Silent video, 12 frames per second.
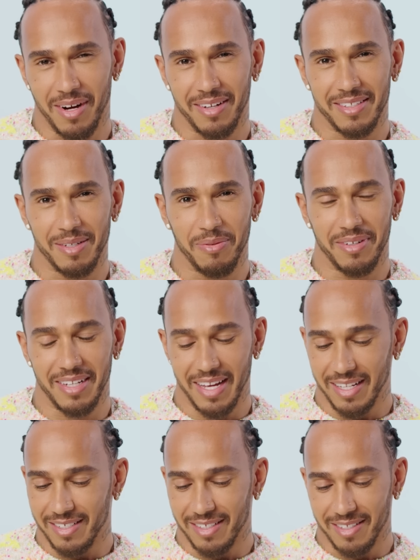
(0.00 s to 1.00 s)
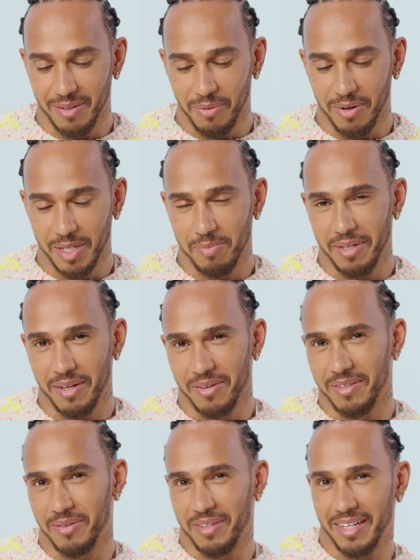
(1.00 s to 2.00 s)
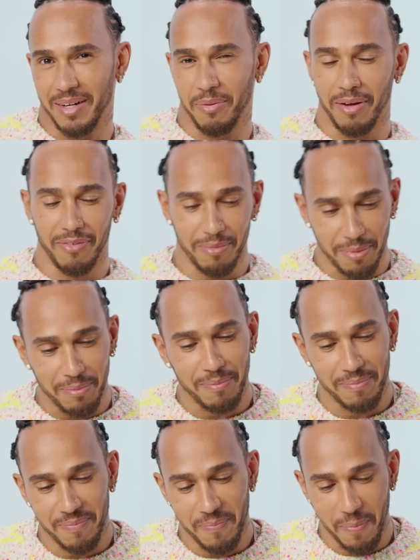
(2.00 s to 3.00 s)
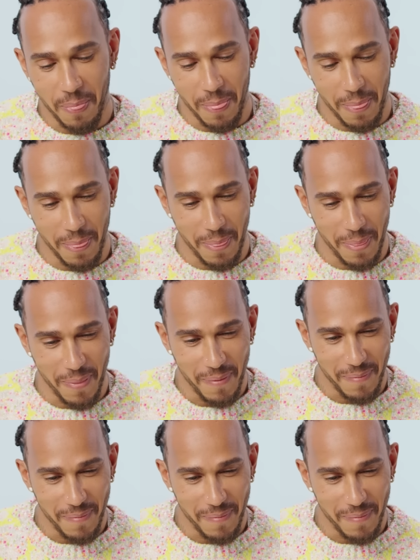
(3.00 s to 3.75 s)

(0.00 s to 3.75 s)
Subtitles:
around someone that has just the worst BO and you want to get away from them.